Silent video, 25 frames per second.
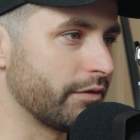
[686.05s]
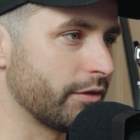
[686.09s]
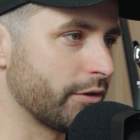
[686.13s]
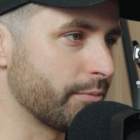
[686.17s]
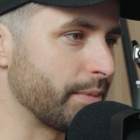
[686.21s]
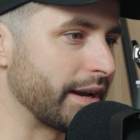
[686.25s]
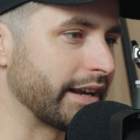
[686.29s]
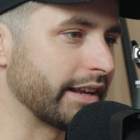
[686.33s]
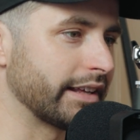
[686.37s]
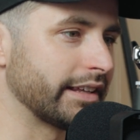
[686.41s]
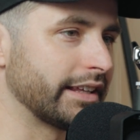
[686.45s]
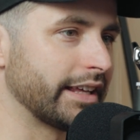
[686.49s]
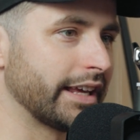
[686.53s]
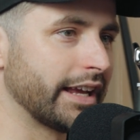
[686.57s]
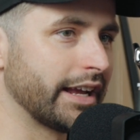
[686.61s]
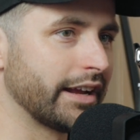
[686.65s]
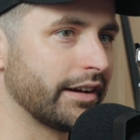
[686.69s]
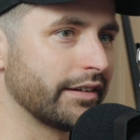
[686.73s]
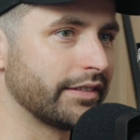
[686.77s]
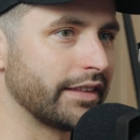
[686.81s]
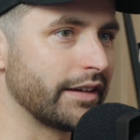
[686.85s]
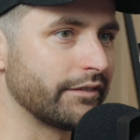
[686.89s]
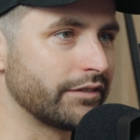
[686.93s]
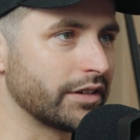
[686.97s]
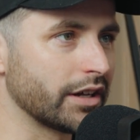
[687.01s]
spent a
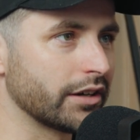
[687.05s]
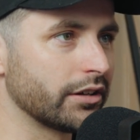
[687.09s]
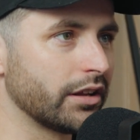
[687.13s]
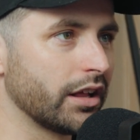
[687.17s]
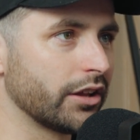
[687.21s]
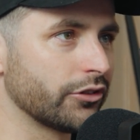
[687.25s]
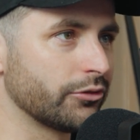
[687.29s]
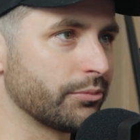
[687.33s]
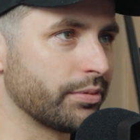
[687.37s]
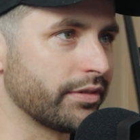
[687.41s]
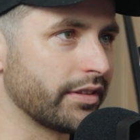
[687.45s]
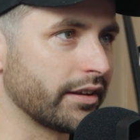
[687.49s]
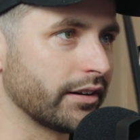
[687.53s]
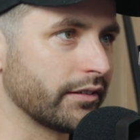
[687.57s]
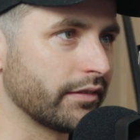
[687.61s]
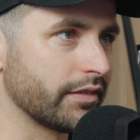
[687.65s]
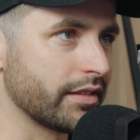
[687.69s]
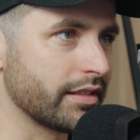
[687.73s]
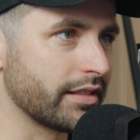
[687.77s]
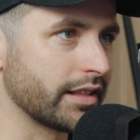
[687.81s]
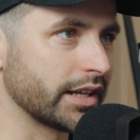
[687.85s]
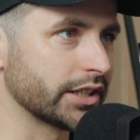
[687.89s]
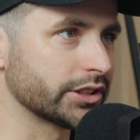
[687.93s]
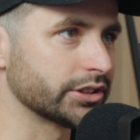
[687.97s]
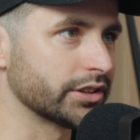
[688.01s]
year and they've done 100% of the
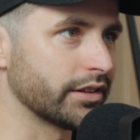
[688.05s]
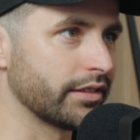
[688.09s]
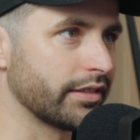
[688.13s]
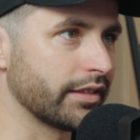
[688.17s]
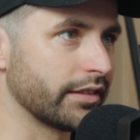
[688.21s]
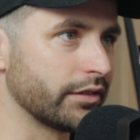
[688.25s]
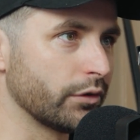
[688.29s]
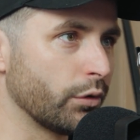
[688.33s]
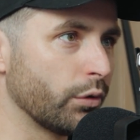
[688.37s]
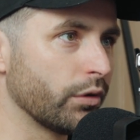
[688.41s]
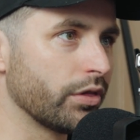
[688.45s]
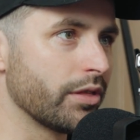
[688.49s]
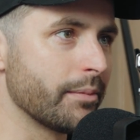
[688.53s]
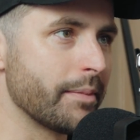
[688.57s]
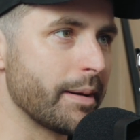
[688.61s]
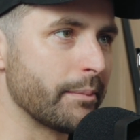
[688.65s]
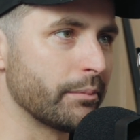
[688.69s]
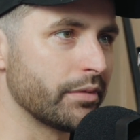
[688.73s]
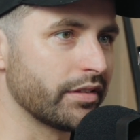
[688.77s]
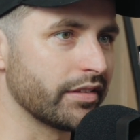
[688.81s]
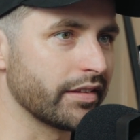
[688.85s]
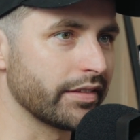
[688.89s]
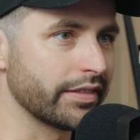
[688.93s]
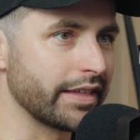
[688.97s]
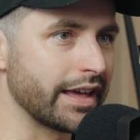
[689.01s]
sessions and all the
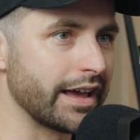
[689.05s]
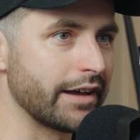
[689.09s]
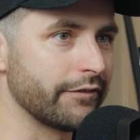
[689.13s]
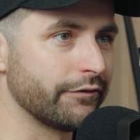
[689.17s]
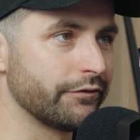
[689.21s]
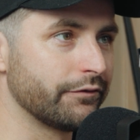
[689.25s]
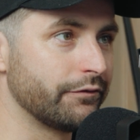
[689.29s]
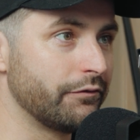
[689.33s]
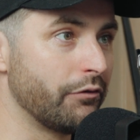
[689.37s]
members are there